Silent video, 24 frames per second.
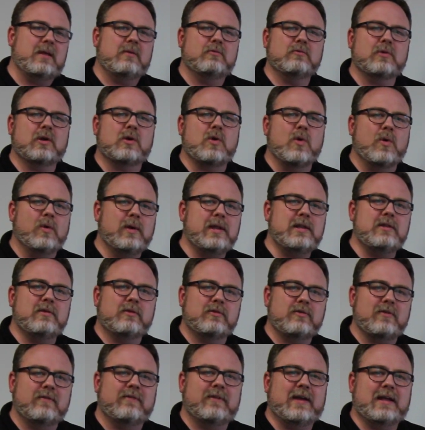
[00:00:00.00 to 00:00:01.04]
Recording
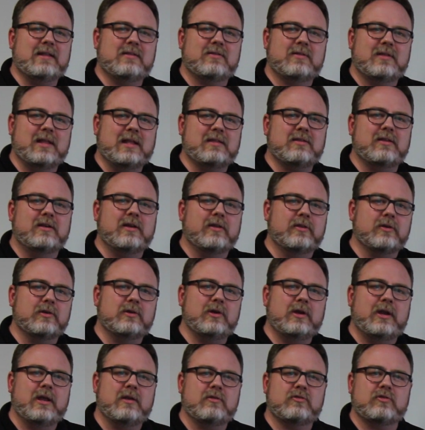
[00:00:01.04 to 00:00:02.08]
those events, that's another
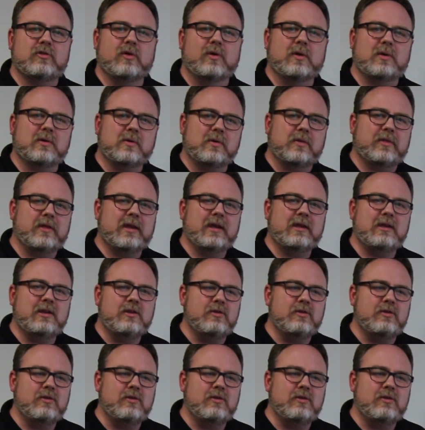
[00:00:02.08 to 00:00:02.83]
good historical thing.